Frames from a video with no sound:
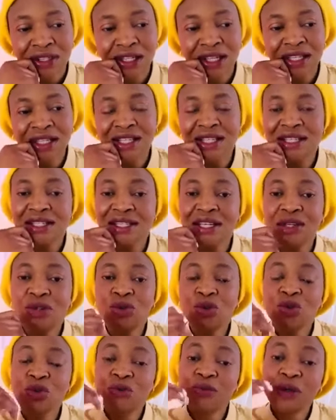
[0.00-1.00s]
It didn't say
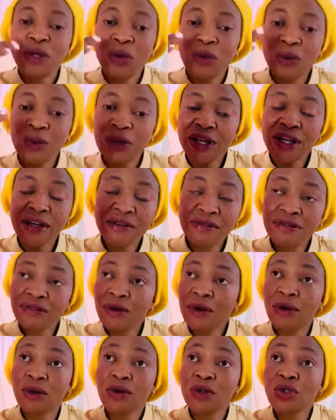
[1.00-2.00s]
you should be looking
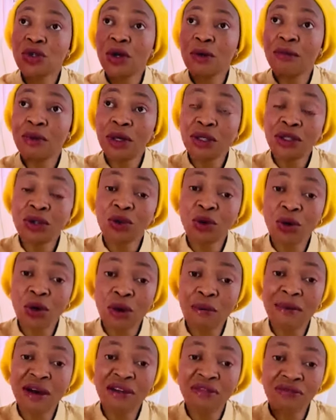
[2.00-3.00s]
for somebody to
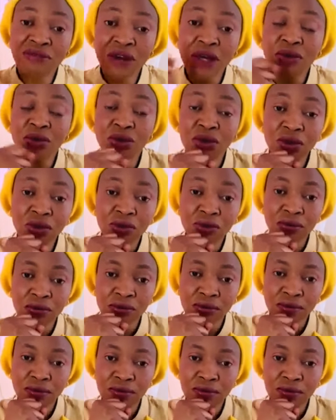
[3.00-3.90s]
come and find you.